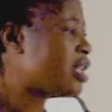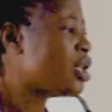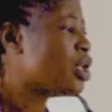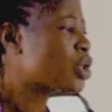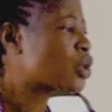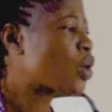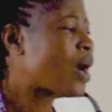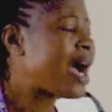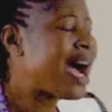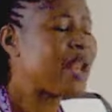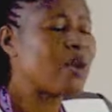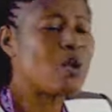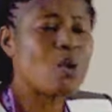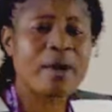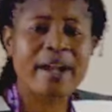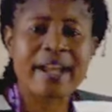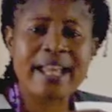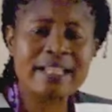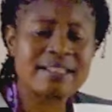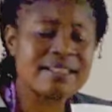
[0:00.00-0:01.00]
So
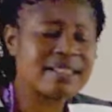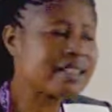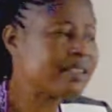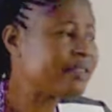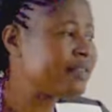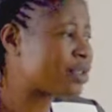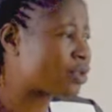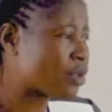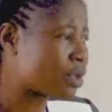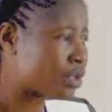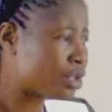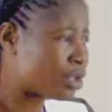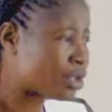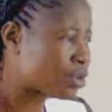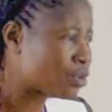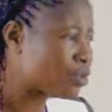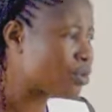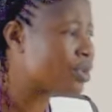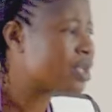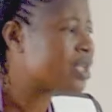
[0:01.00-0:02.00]
allocating
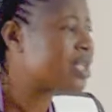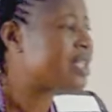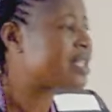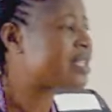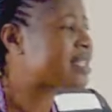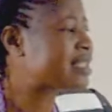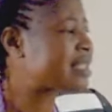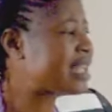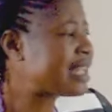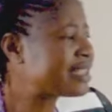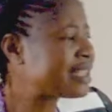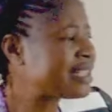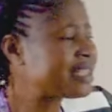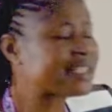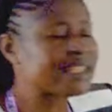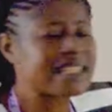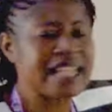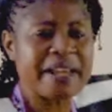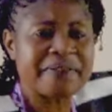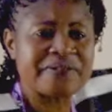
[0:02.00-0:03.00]
resources to setting
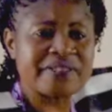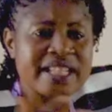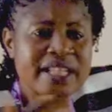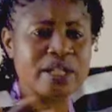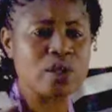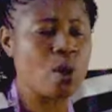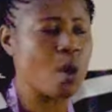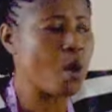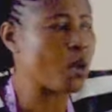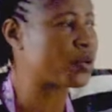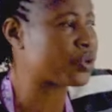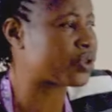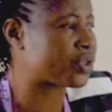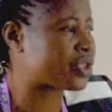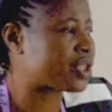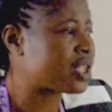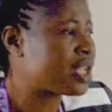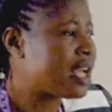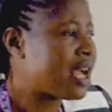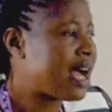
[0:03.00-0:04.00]
safety
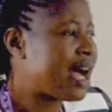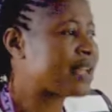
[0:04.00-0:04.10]
goals